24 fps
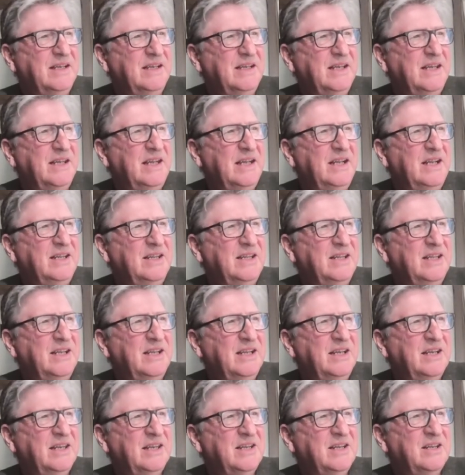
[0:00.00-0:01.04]
And
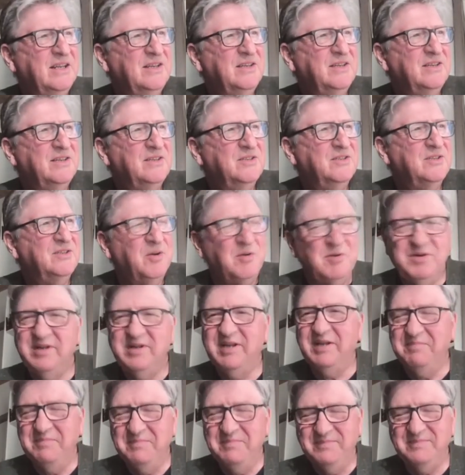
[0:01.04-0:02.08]
then I told
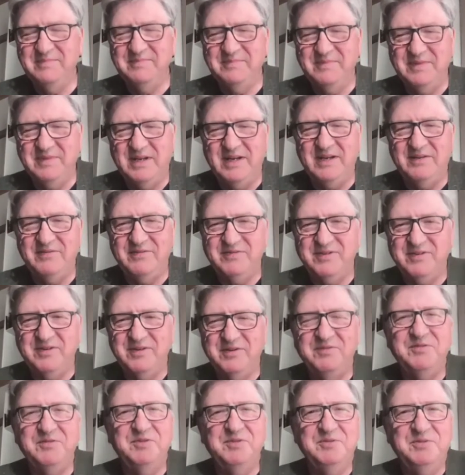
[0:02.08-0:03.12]
him after a
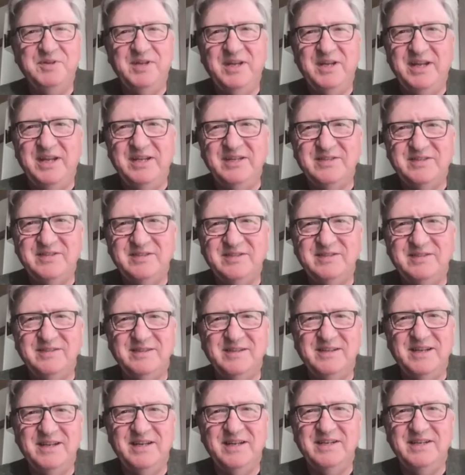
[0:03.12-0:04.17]
few days,
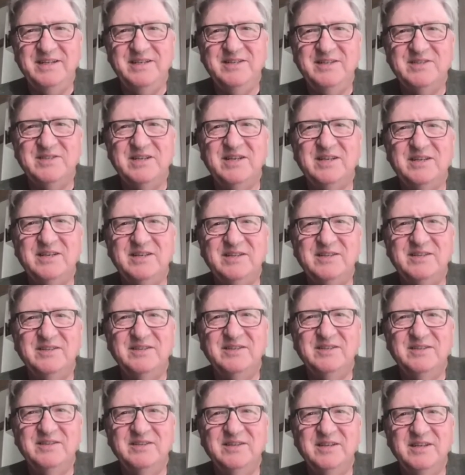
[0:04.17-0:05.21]
and he said,
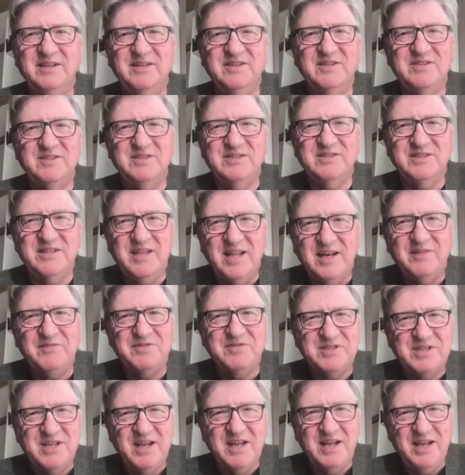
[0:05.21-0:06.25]
instead of
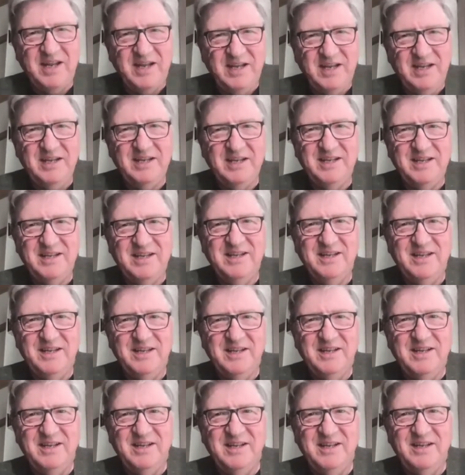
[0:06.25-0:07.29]
saying,
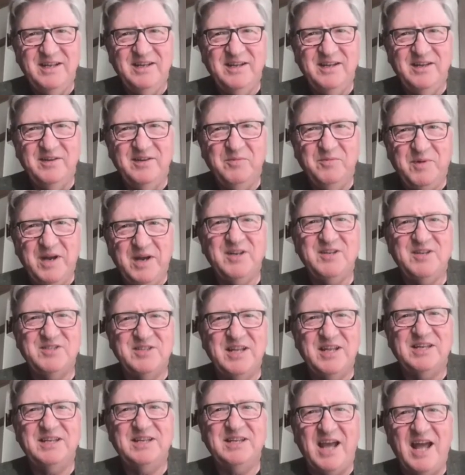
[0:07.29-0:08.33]
"Where does
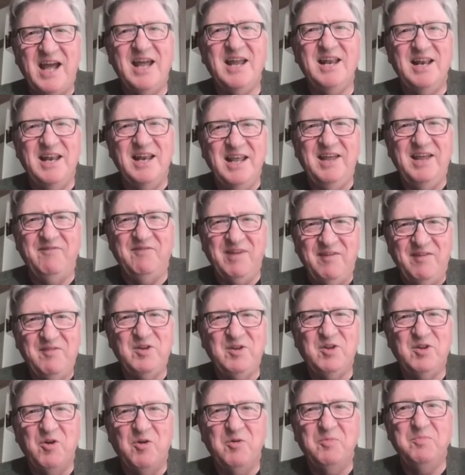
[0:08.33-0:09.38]
that guy live?" I
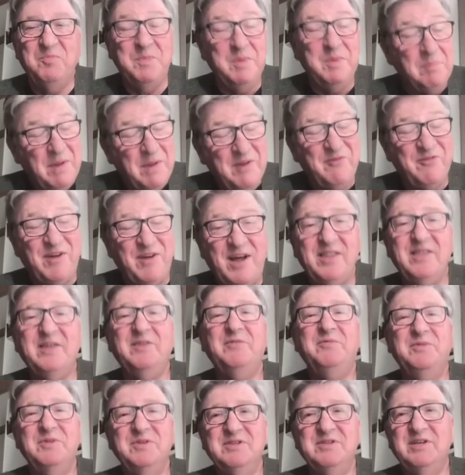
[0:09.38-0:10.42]
would go, my father
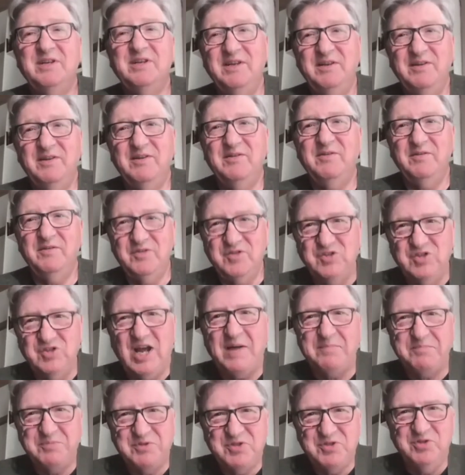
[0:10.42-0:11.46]
was a
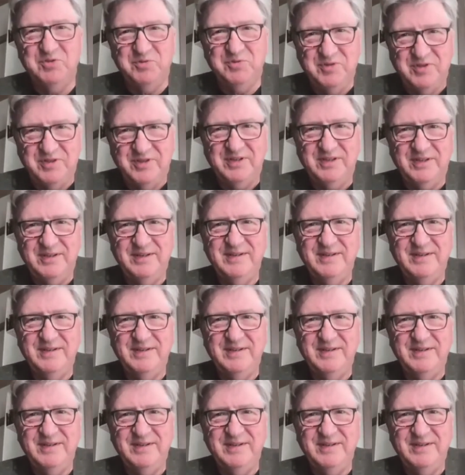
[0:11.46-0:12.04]
sharpshooter